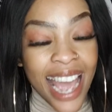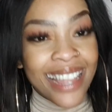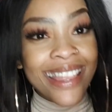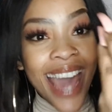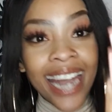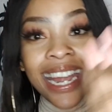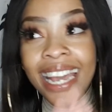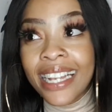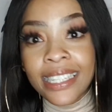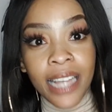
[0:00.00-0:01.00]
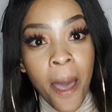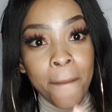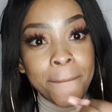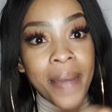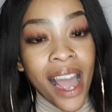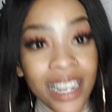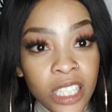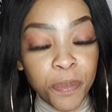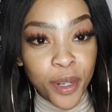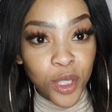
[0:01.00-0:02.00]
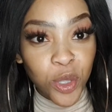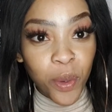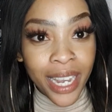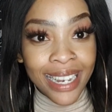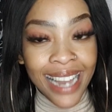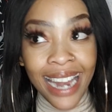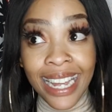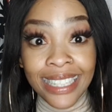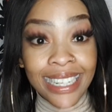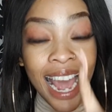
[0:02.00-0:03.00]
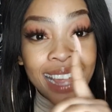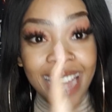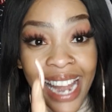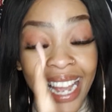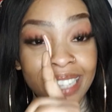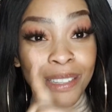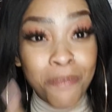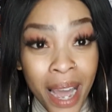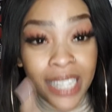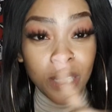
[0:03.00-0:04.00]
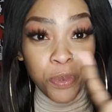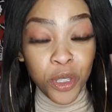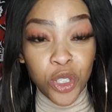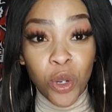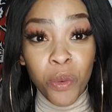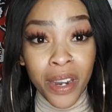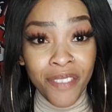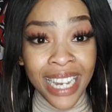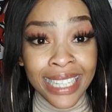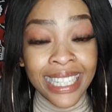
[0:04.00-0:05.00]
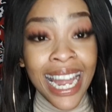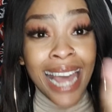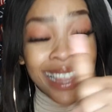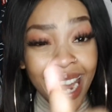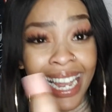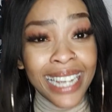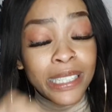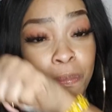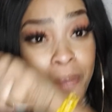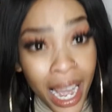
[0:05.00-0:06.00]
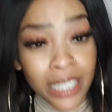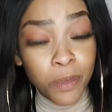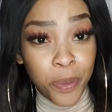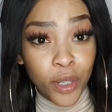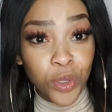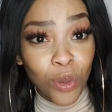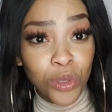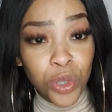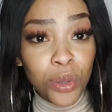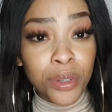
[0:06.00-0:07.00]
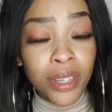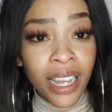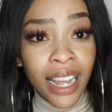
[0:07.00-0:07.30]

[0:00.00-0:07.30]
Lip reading: That is my spiritual inclination. That is my spiritual revelation. That is my spiritual truth.